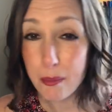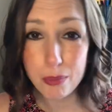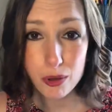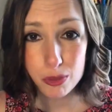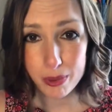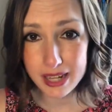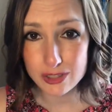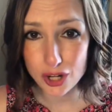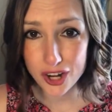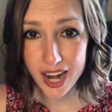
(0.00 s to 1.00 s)
Both
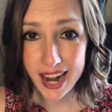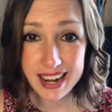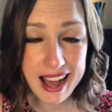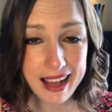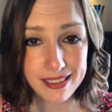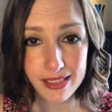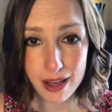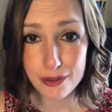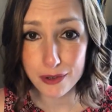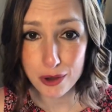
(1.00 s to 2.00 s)
plans are great. I
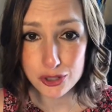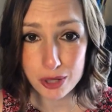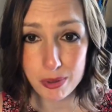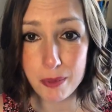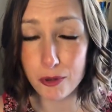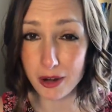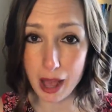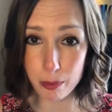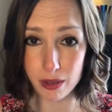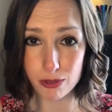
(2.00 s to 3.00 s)
love coaching people and
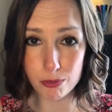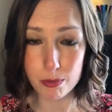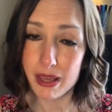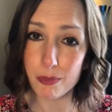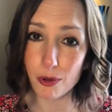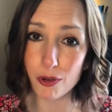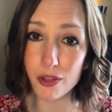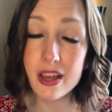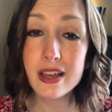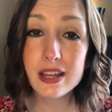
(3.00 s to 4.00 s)
helping
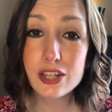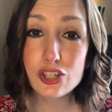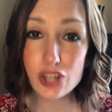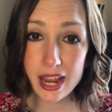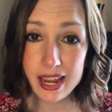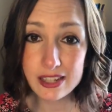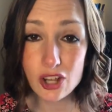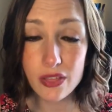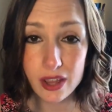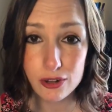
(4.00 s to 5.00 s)
people change
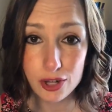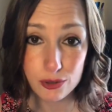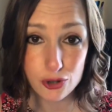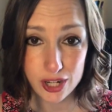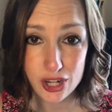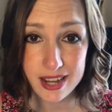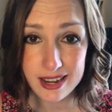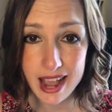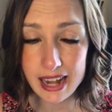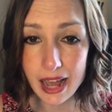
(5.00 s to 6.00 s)
their
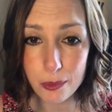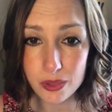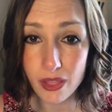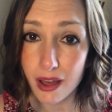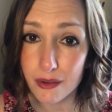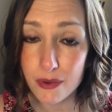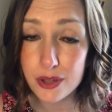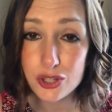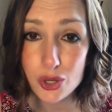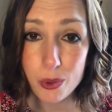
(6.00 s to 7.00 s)
nutrition, and I would love
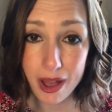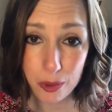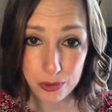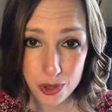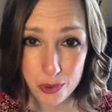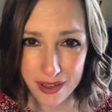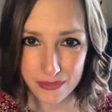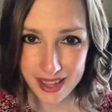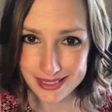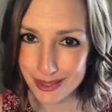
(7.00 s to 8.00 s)
to help you
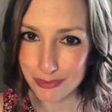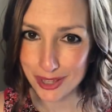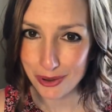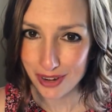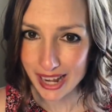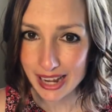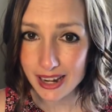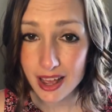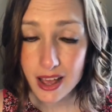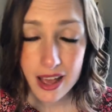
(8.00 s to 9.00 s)
if that's something you
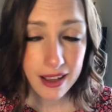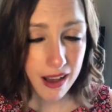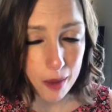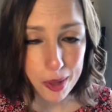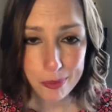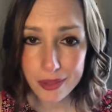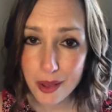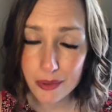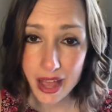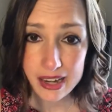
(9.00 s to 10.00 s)
need. Comment
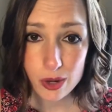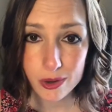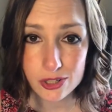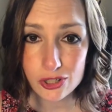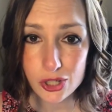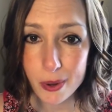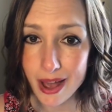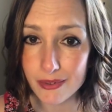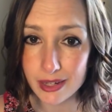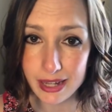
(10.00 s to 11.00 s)
below with any questions you
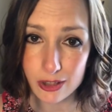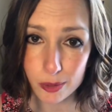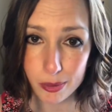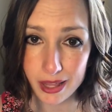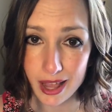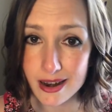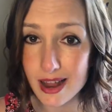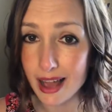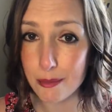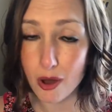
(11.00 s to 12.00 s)
have on either plan.
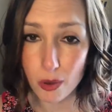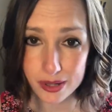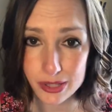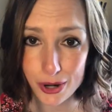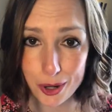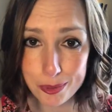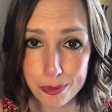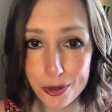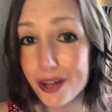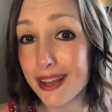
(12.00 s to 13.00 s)
I'm always an
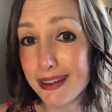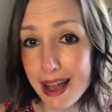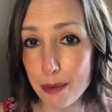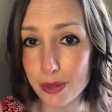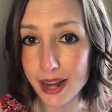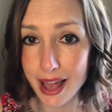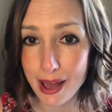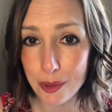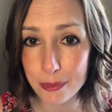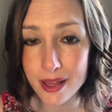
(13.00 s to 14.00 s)
open book and happy to
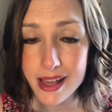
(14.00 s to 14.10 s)
help.